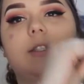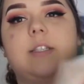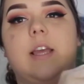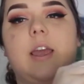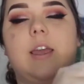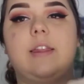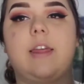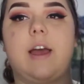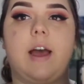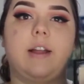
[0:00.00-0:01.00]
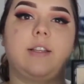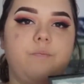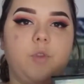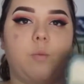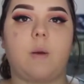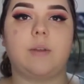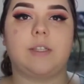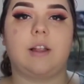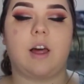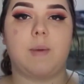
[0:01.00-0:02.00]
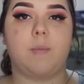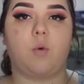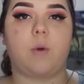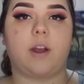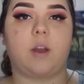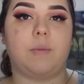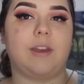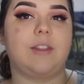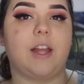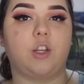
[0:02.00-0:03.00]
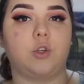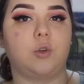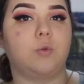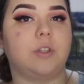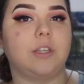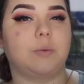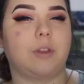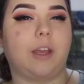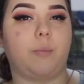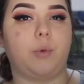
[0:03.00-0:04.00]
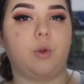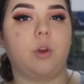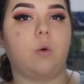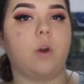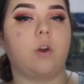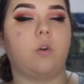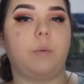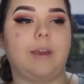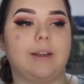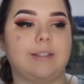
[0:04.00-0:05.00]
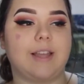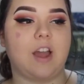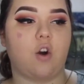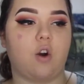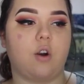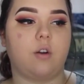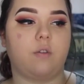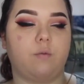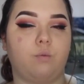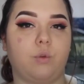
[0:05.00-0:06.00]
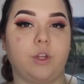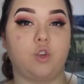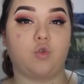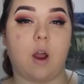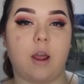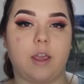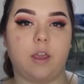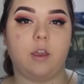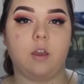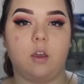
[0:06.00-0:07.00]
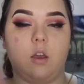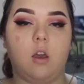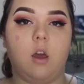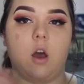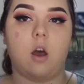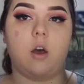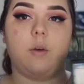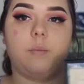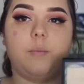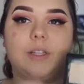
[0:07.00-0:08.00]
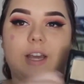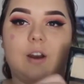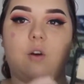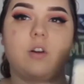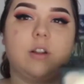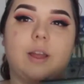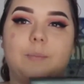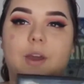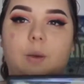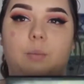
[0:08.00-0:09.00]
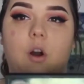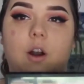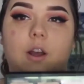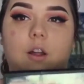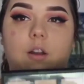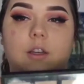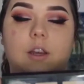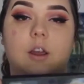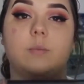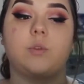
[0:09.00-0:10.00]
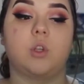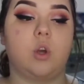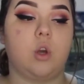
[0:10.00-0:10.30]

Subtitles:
say that you probably see a lot of people recommend that you use these with like a beauty oil because they are really drying. It's kind of hard to like pick up product a lot of the times,